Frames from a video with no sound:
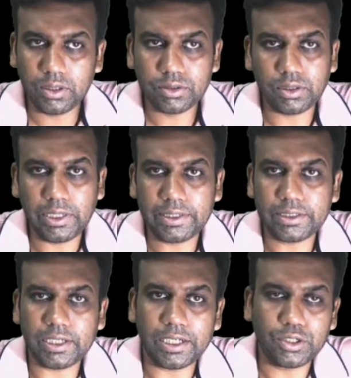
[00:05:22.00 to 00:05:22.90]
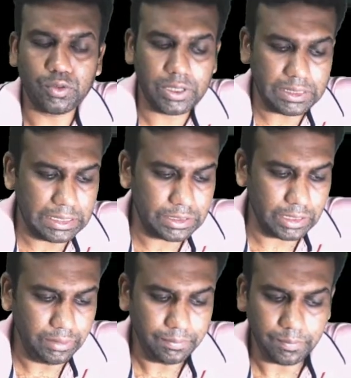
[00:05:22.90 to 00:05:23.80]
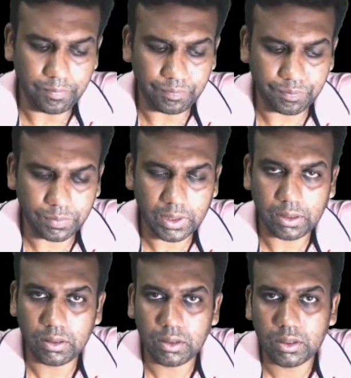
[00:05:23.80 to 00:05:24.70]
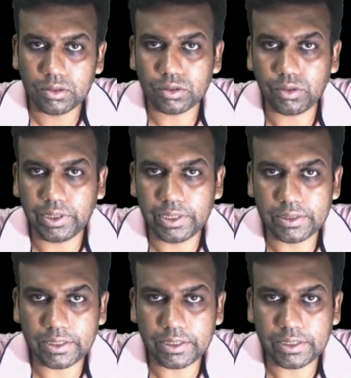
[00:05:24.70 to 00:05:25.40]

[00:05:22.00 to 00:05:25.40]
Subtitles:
So let's start today's session. So in these